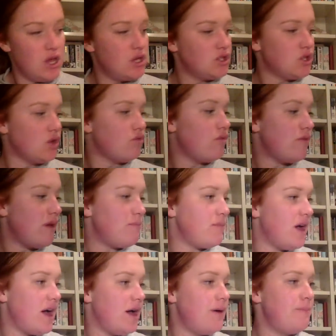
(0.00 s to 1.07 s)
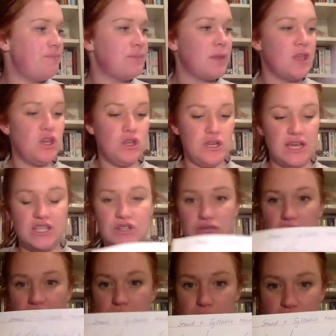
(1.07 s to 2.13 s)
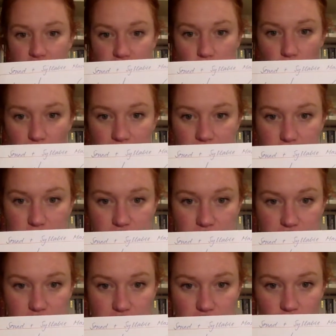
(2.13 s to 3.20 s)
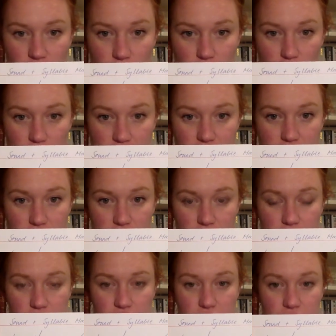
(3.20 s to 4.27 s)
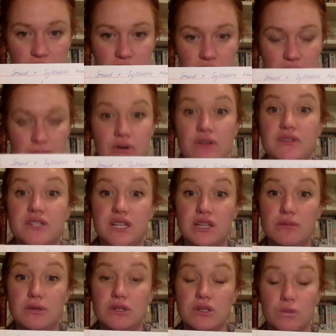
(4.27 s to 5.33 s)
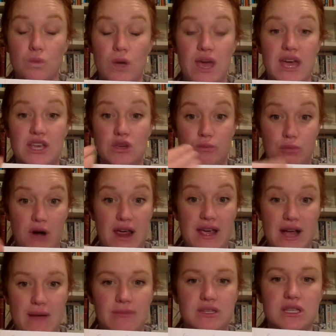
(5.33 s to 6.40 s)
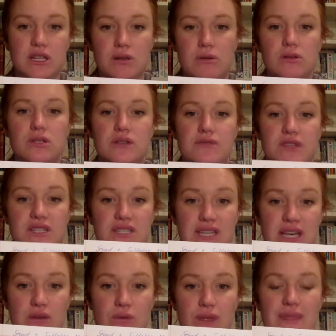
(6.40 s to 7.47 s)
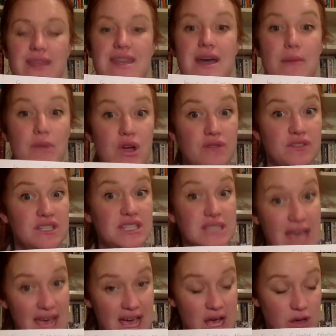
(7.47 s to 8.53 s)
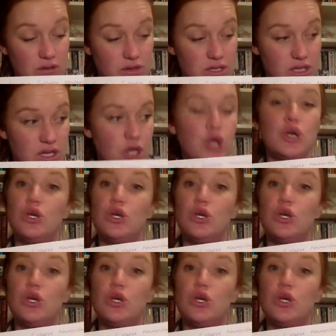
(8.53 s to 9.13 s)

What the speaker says: So remember, you need to write them out twice because for the top one, you're going to be doing the number of syllables and where you break up the syllables, and for the second one, the number of sounds.